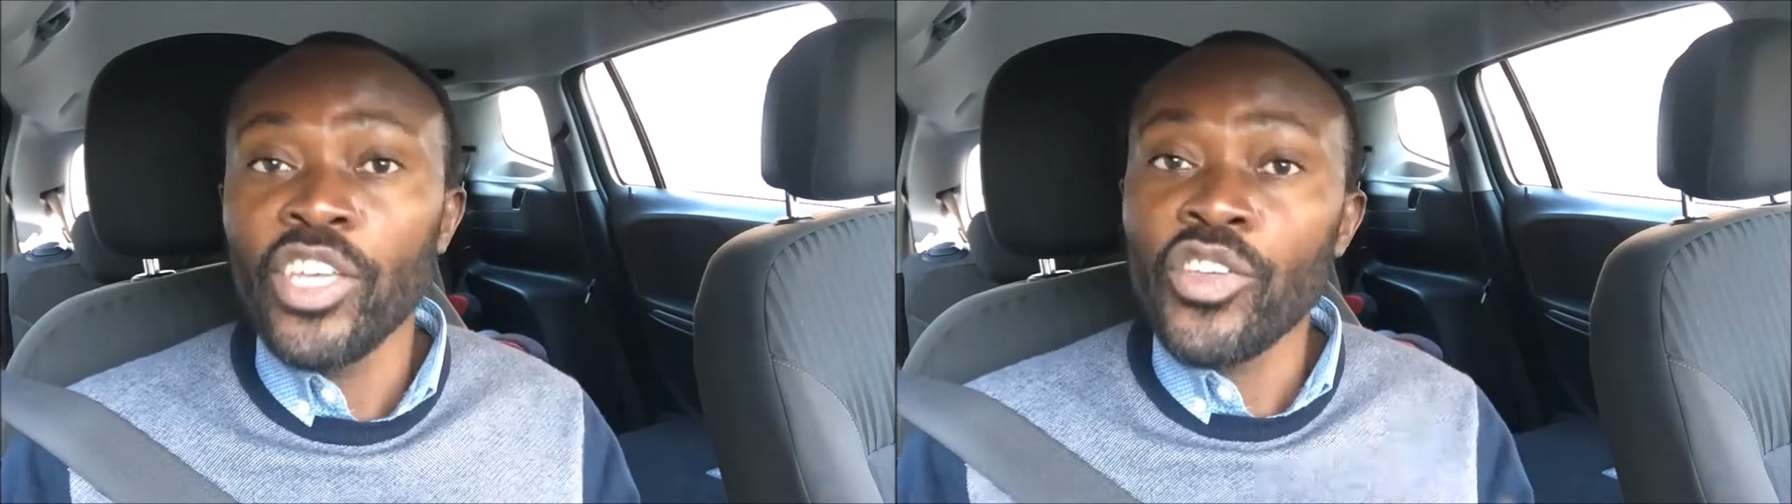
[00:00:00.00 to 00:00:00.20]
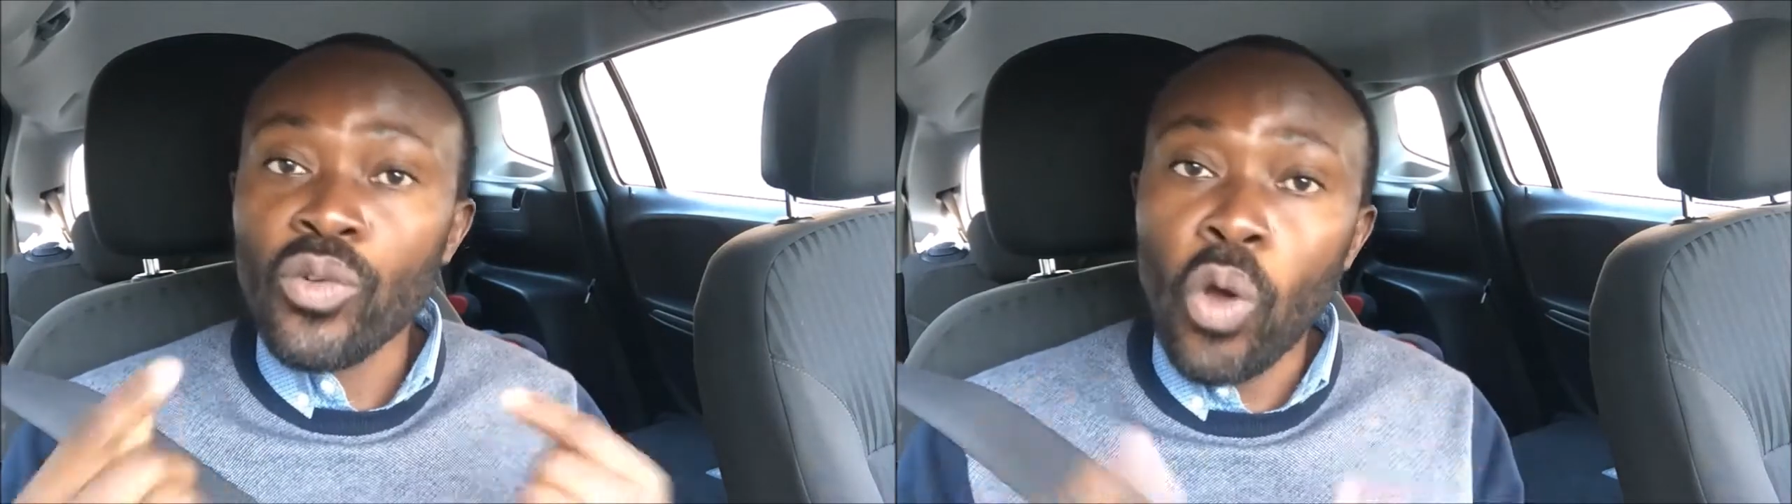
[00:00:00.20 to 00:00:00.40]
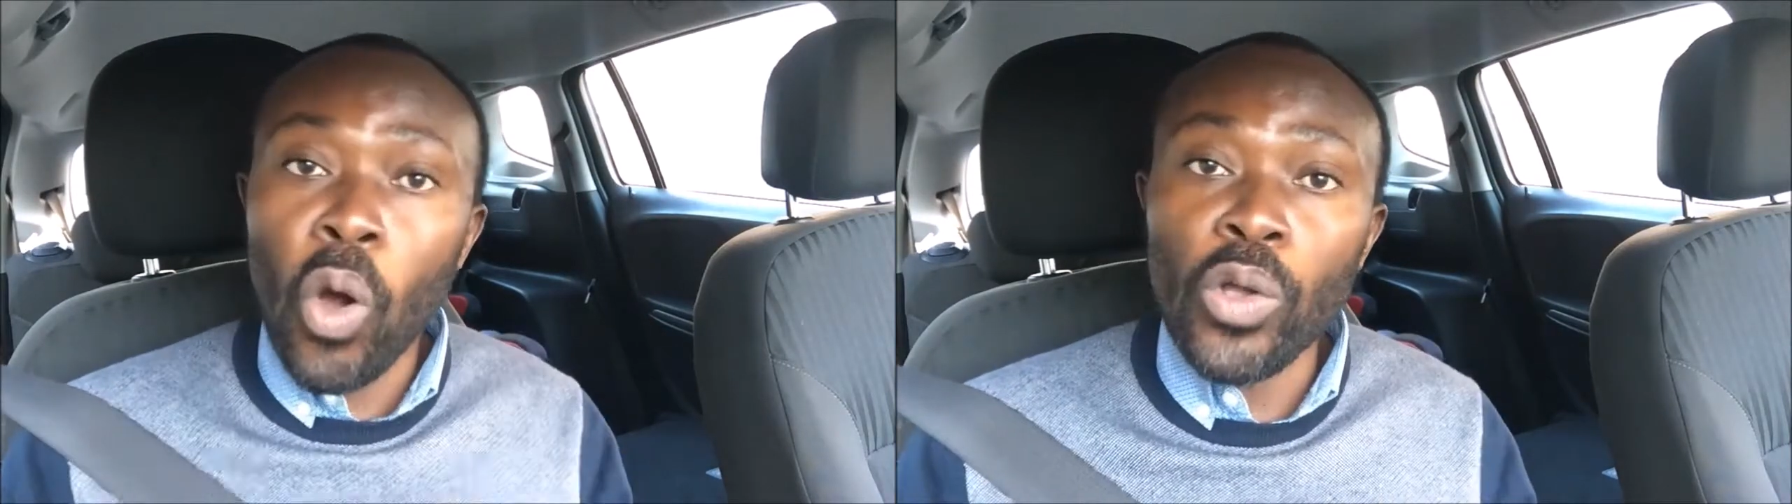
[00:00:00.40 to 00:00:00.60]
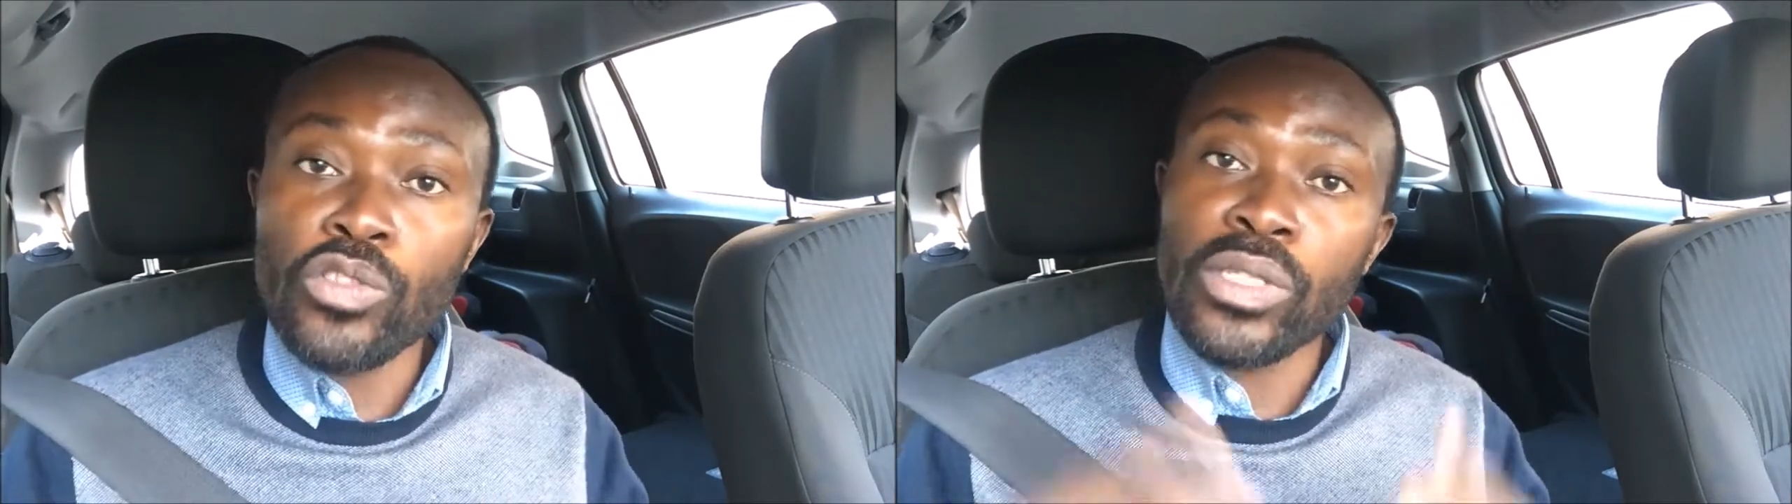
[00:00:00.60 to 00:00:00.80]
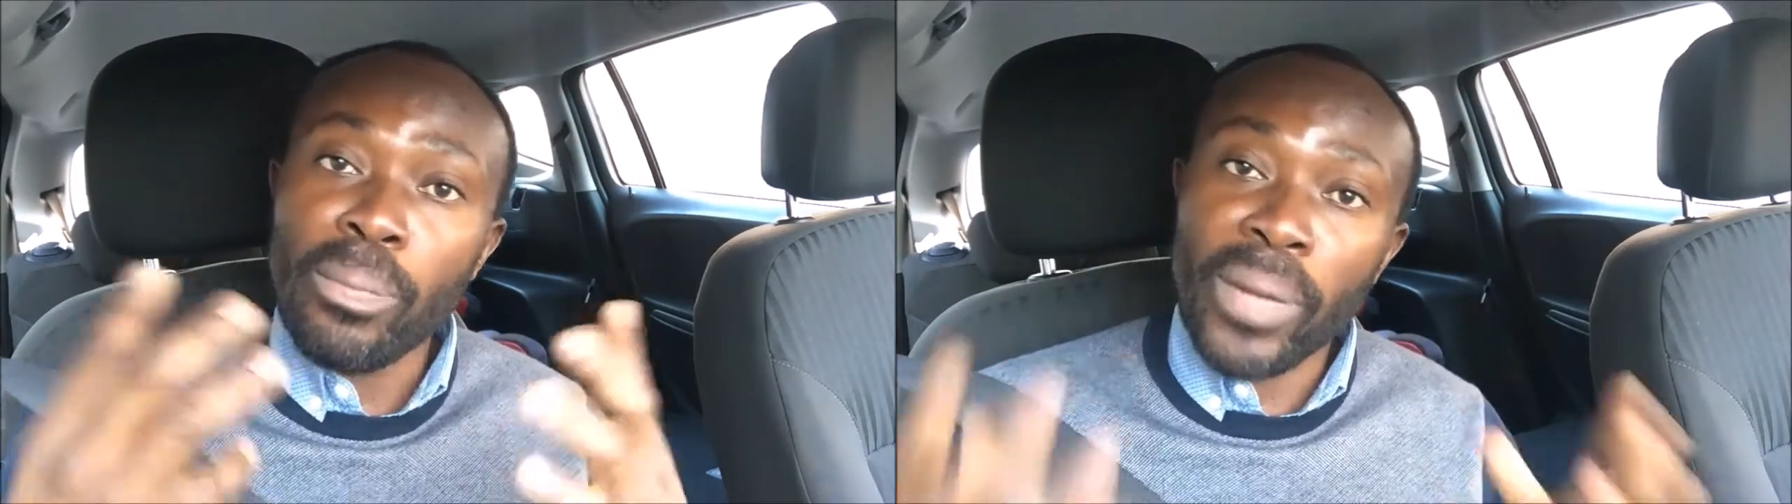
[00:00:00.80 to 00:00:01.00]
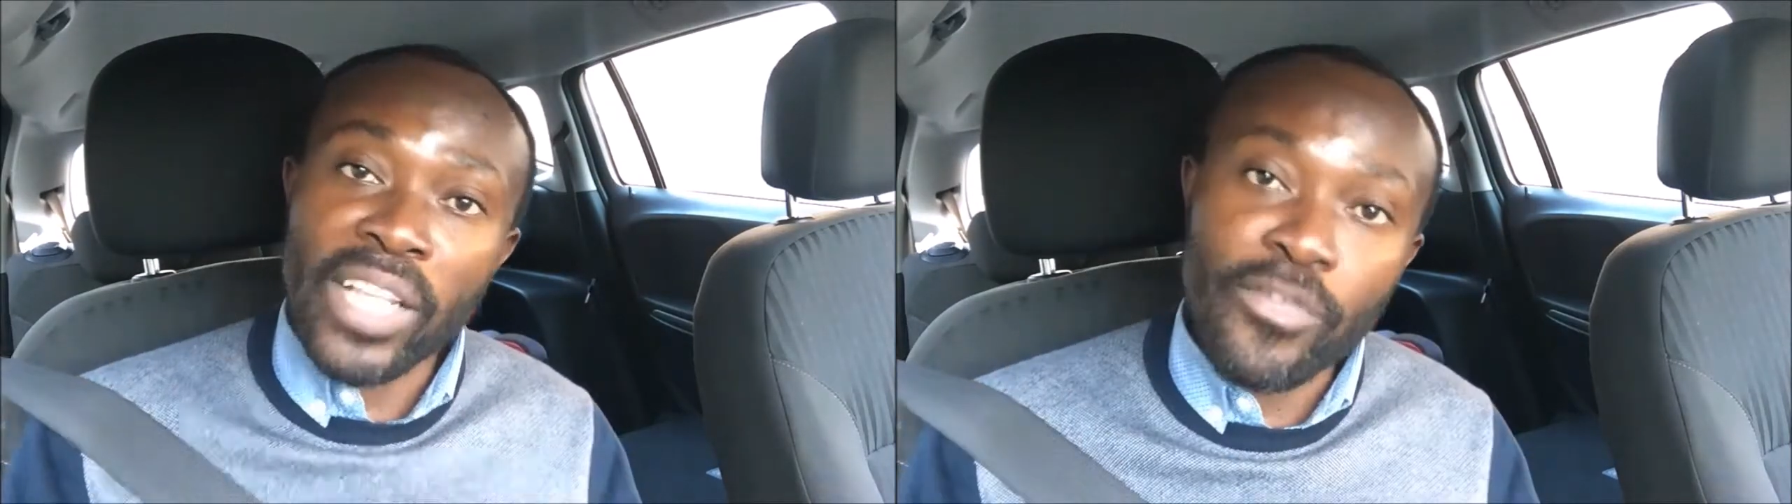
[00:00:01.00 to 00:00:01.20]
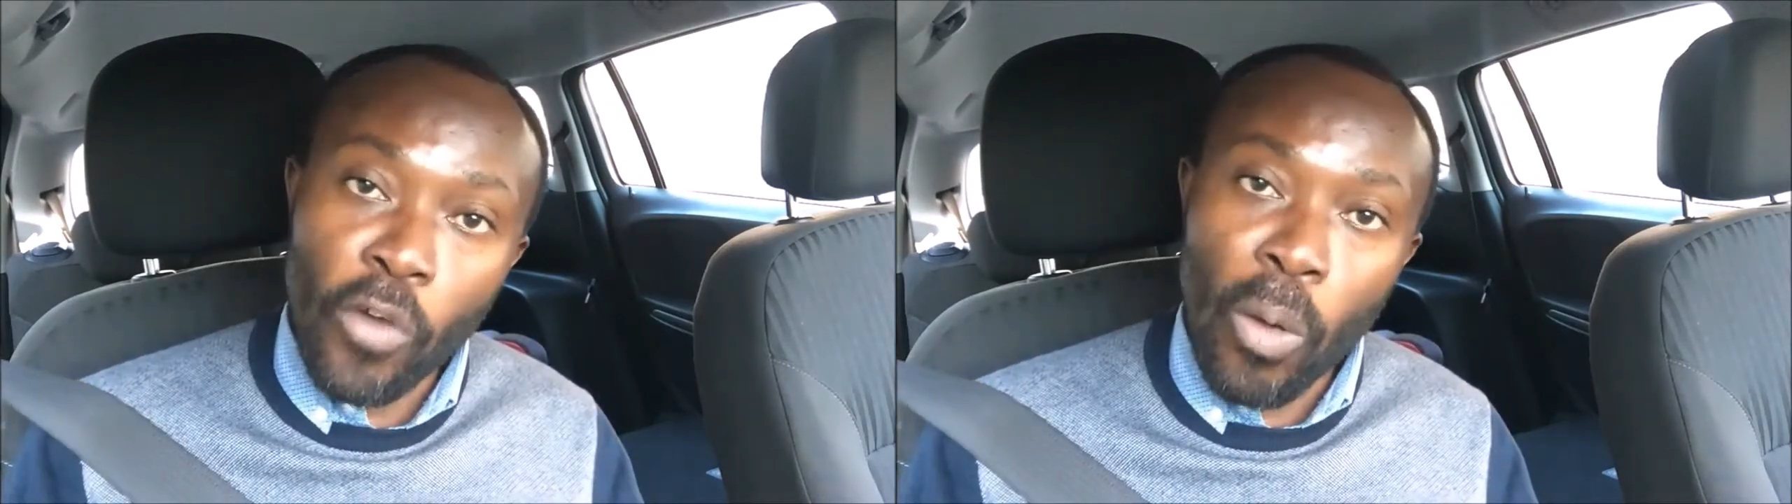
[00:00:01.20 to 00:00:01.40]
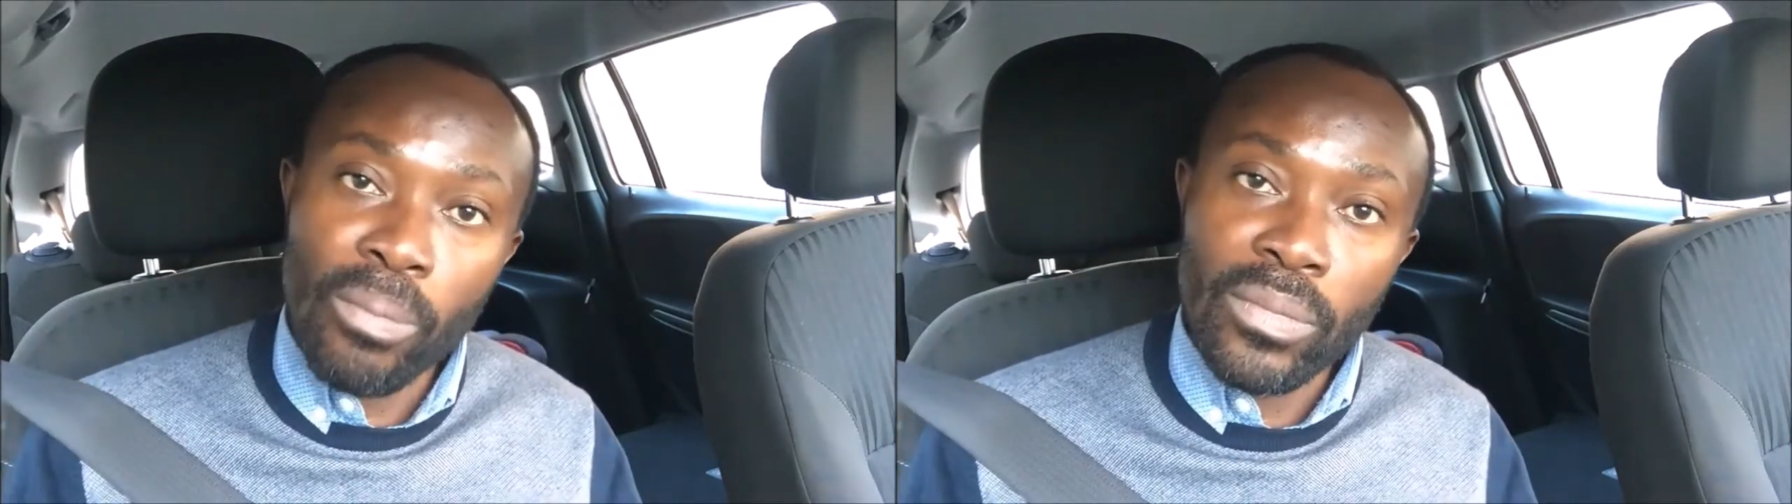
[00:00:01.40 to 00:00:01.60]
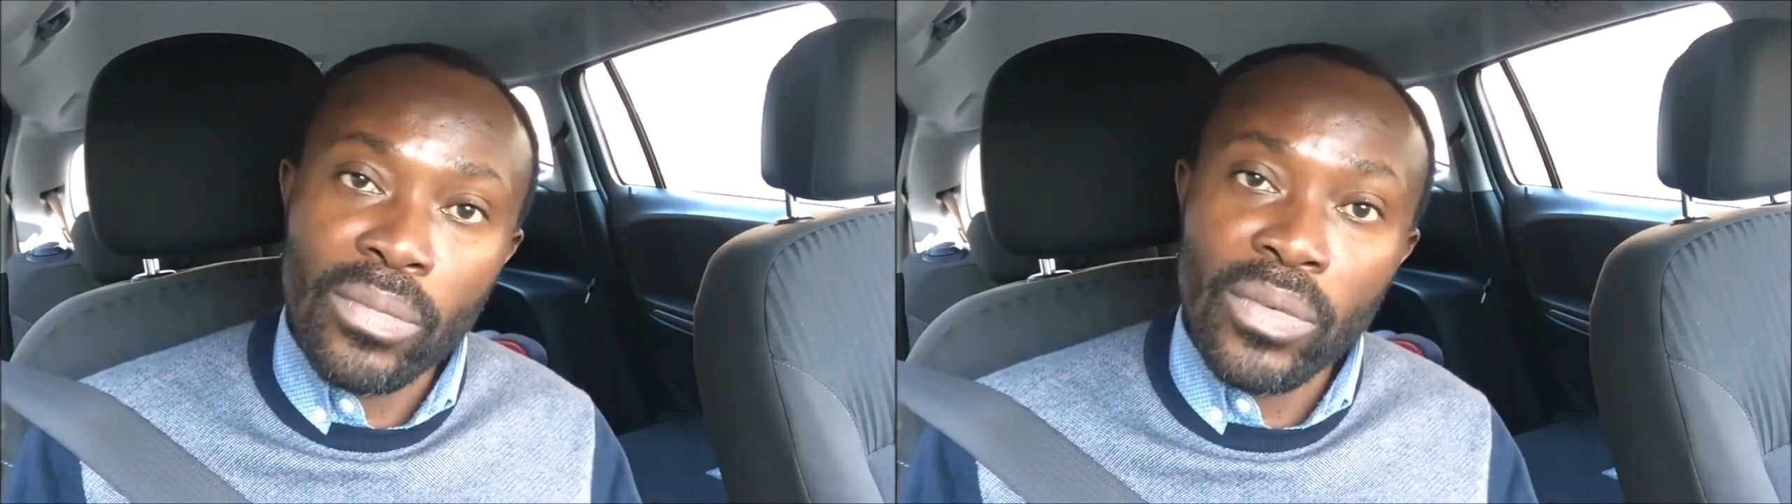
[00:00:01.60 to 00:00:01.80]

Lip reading: you go onto the platform,